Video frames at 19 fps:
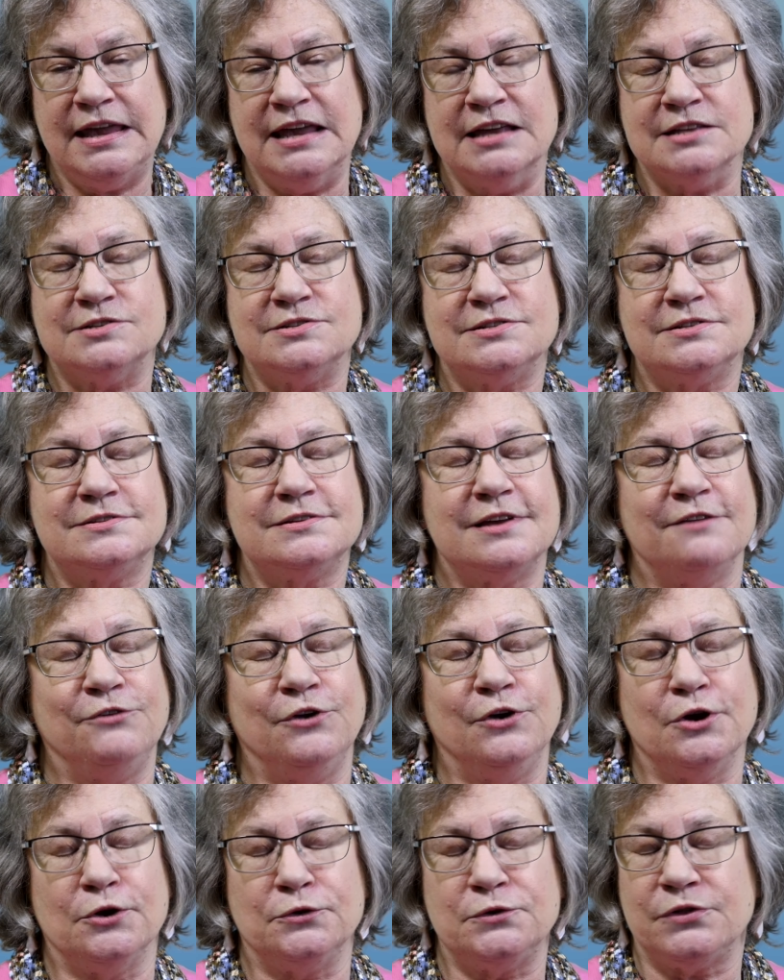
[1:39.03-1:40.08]
If
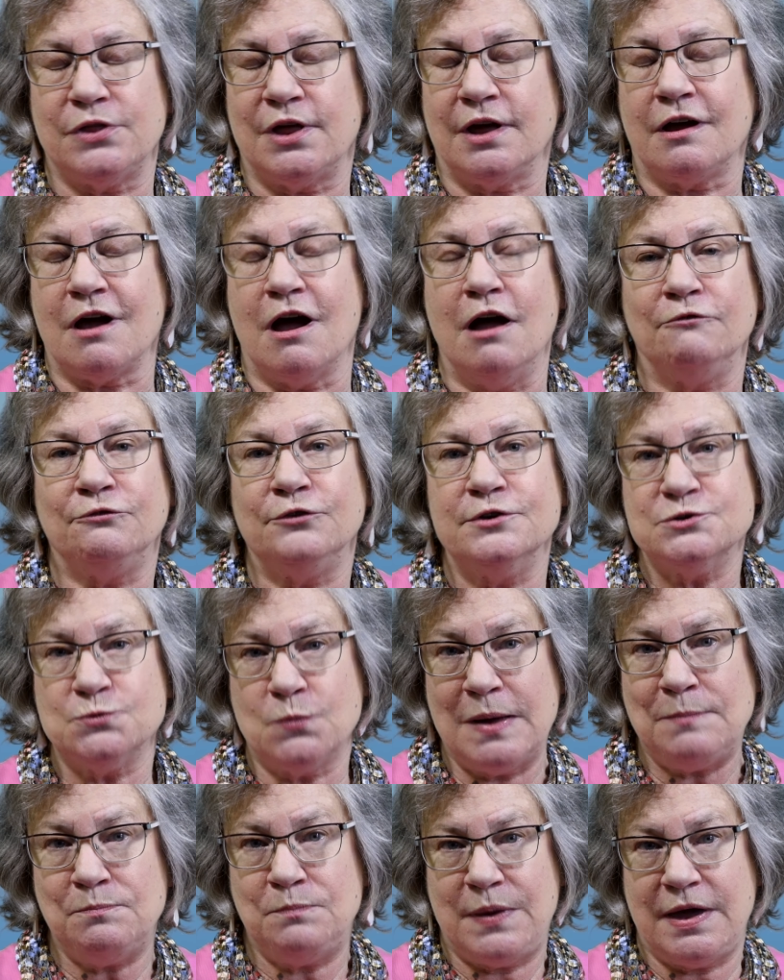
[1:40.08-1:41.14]
you go to the conference
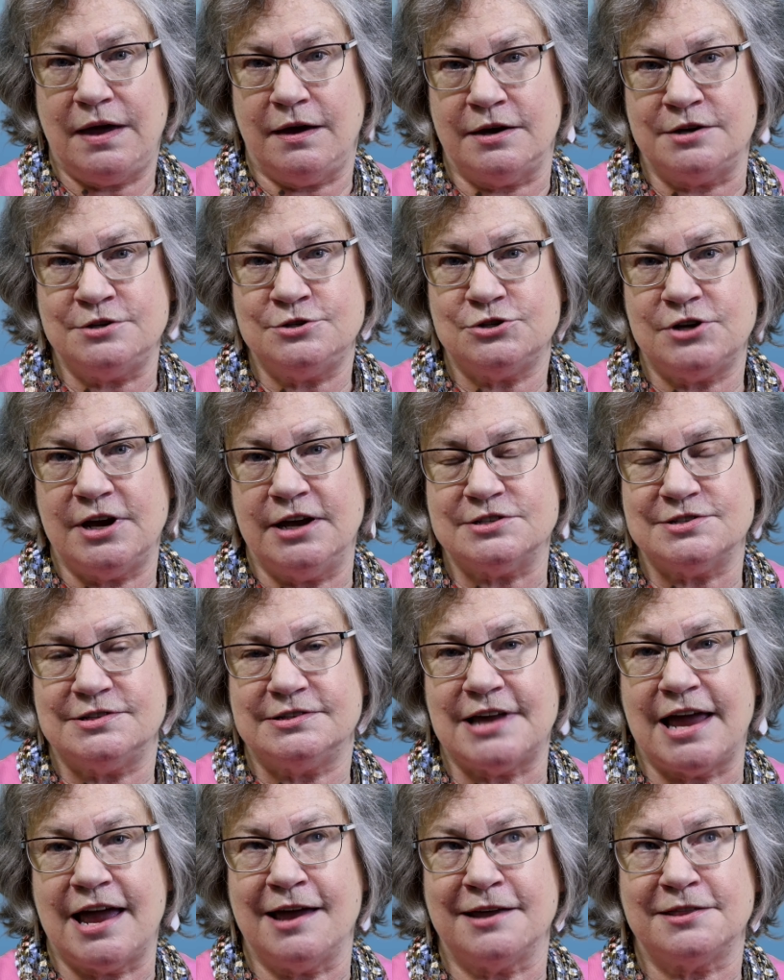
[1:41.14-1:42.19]
webpage,
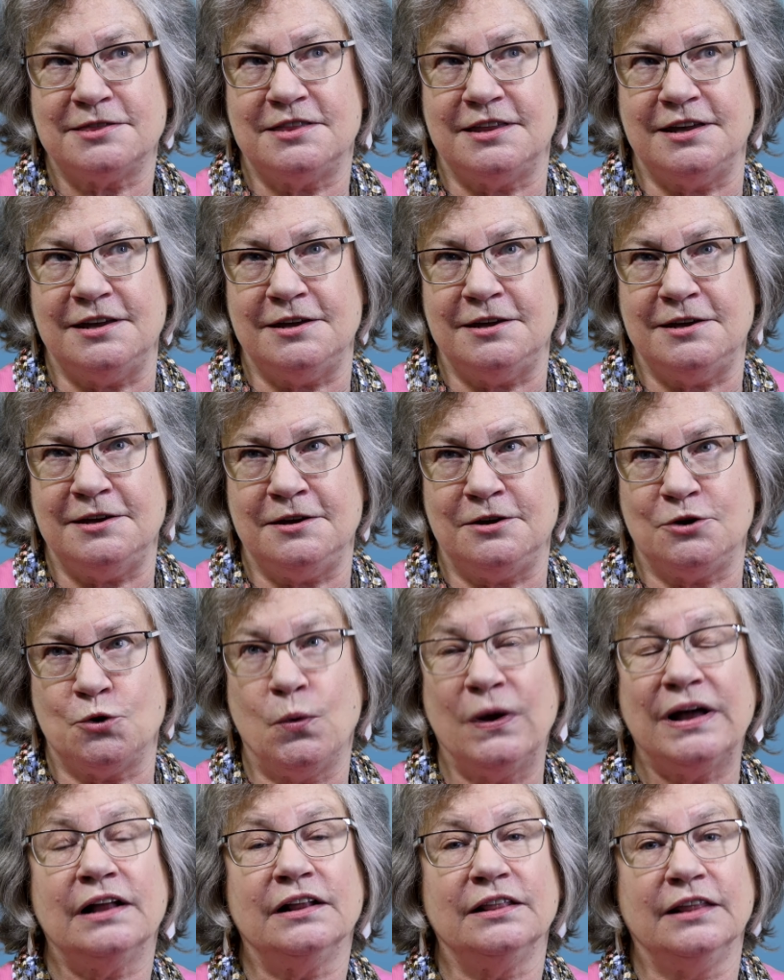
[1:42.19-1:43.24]
it's at the
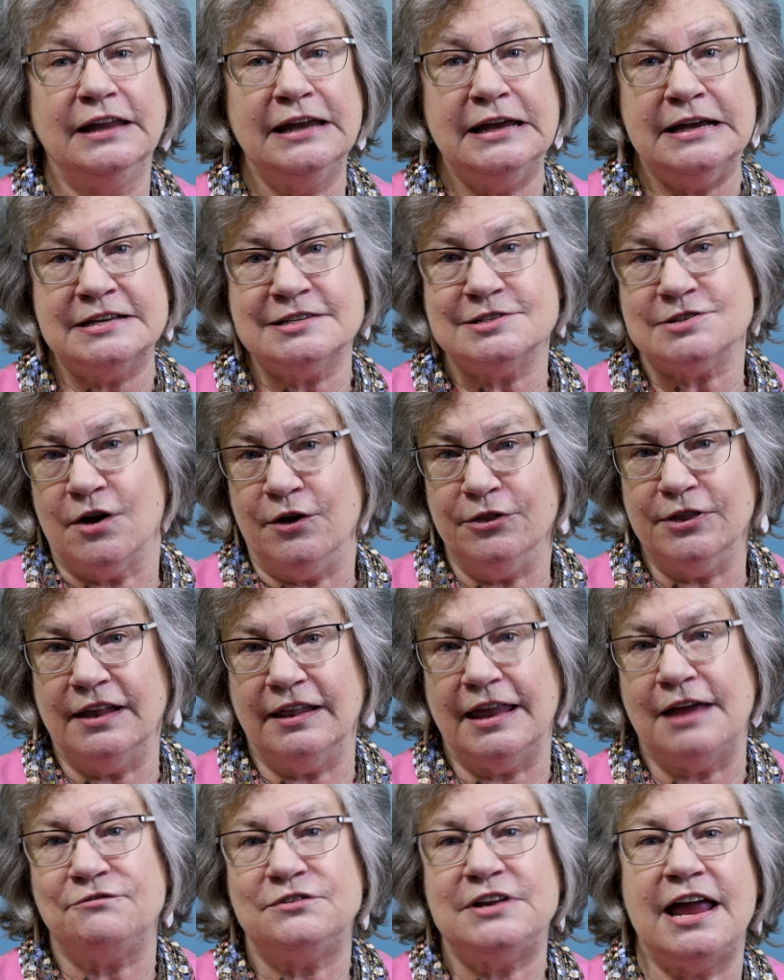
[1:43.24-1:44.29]
quick links on the
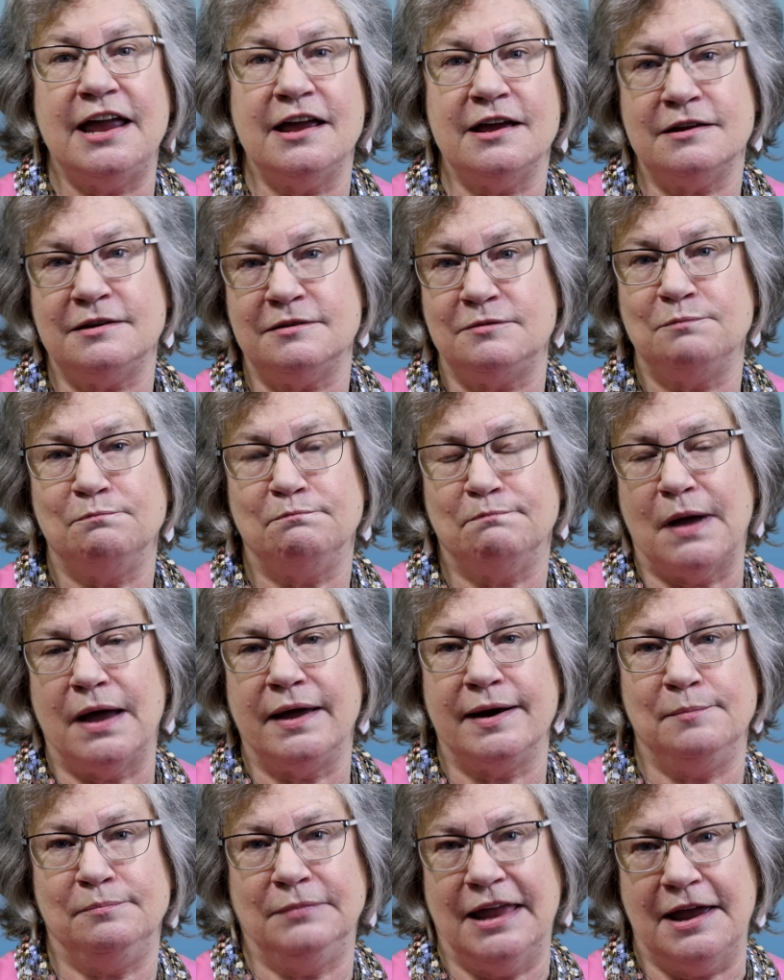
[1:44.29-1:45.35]
left-hand
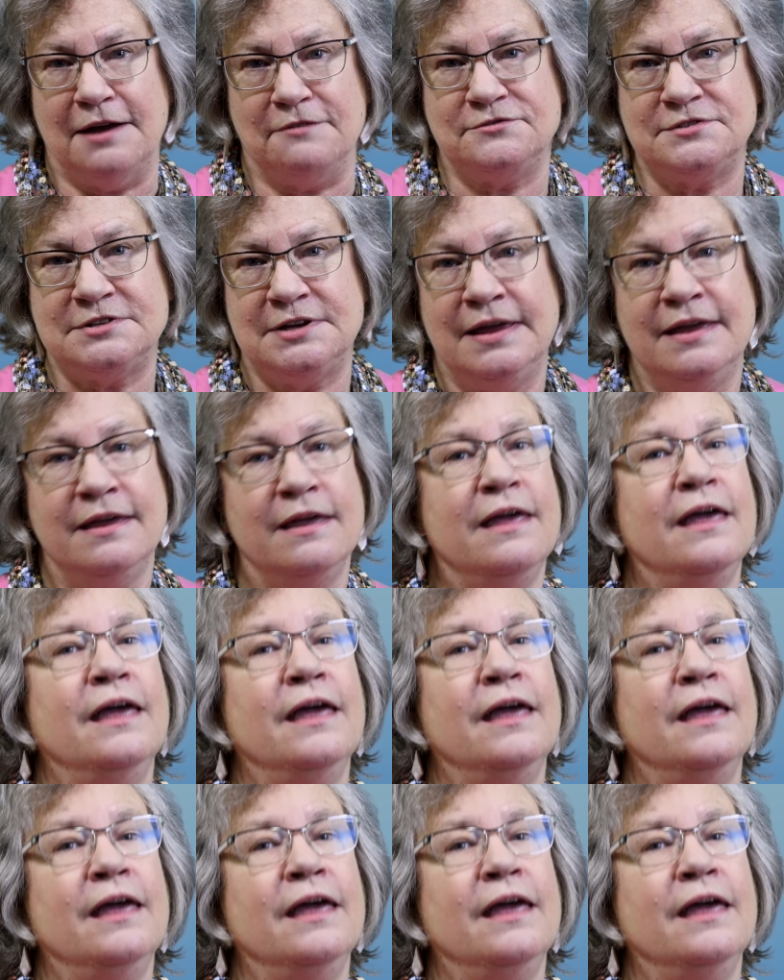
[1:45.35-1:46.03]
bottom left.